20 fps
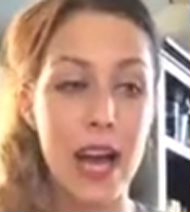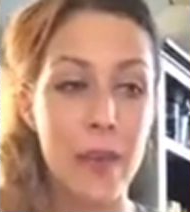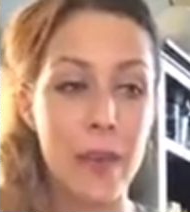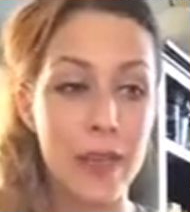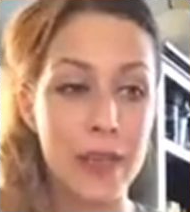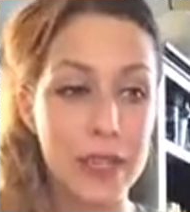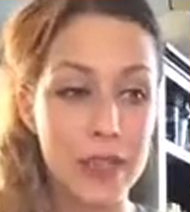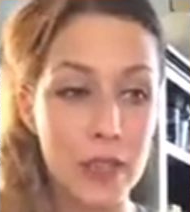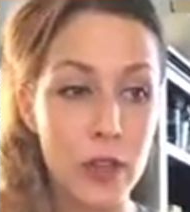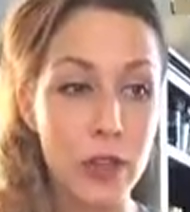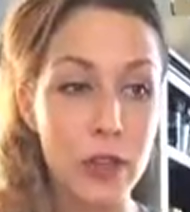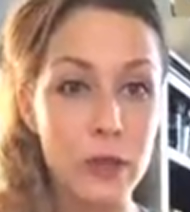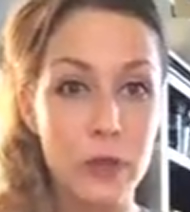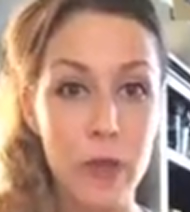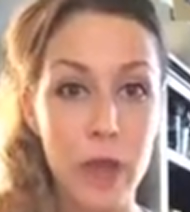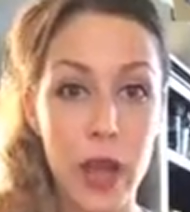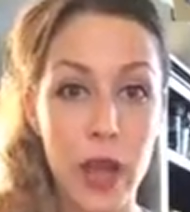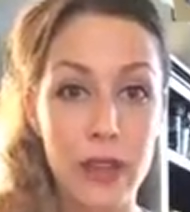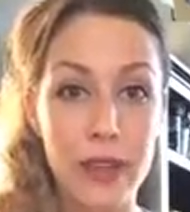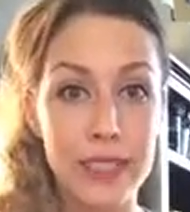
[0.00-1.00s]
This goes
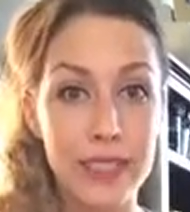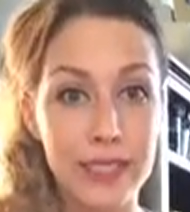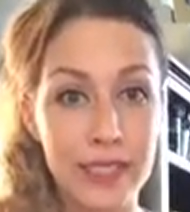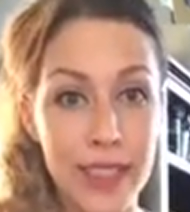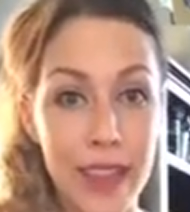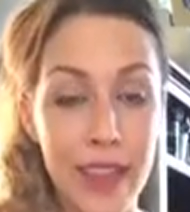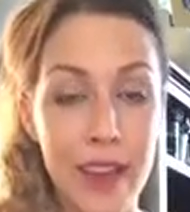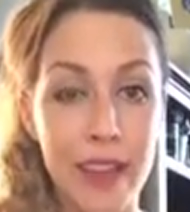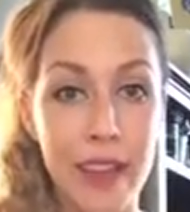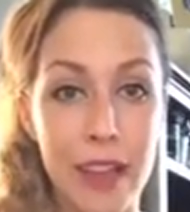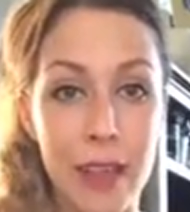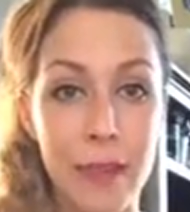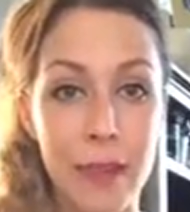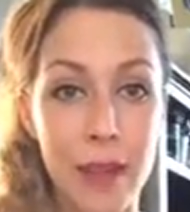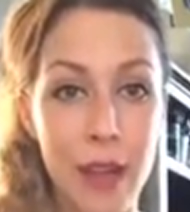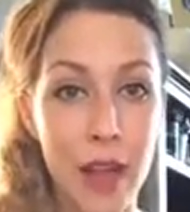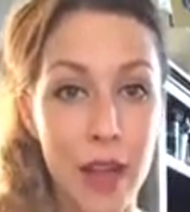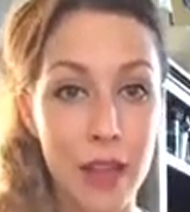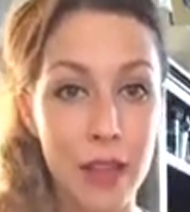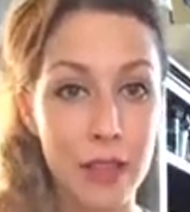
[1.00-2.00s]
beyond the scale and
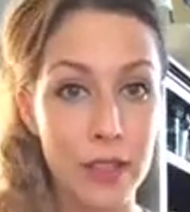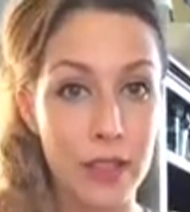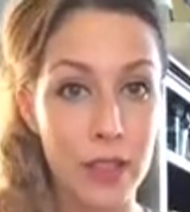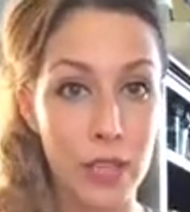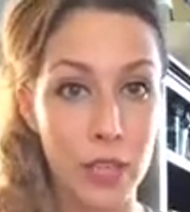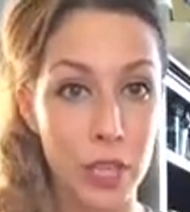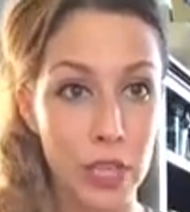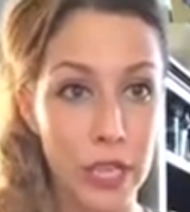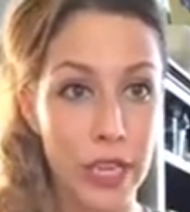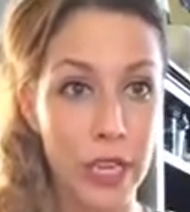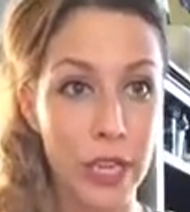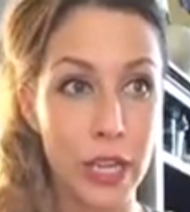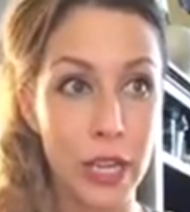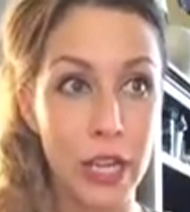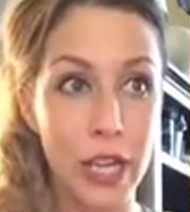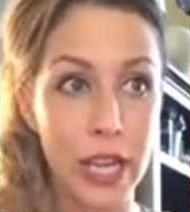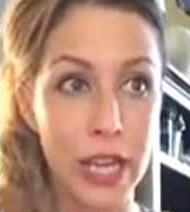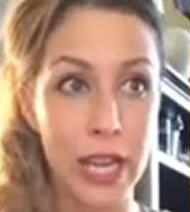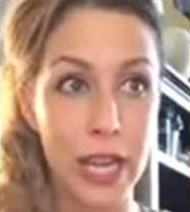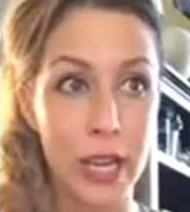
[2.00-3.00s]
beyond looking
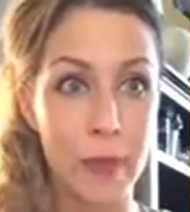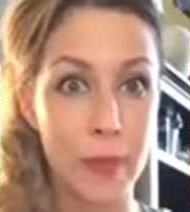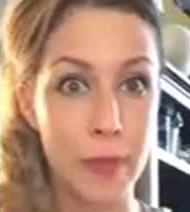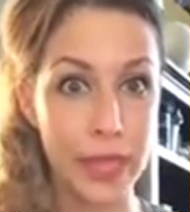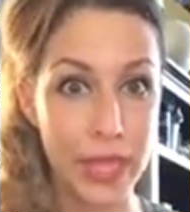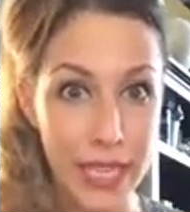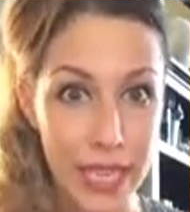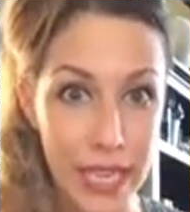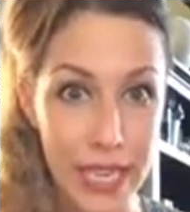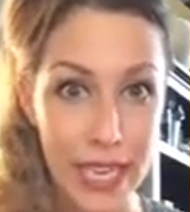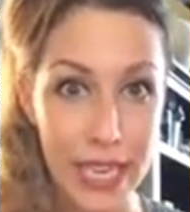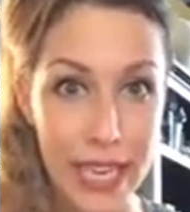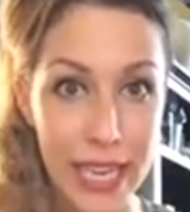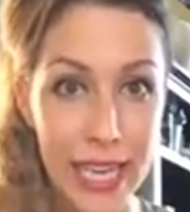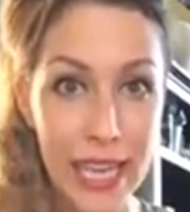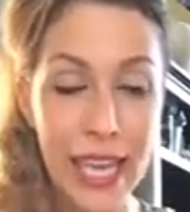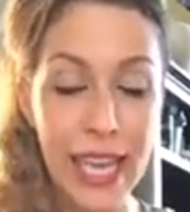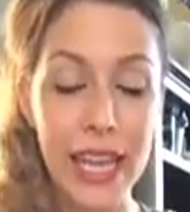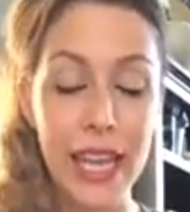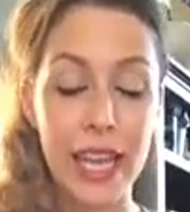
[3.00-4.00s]
good in a bikini.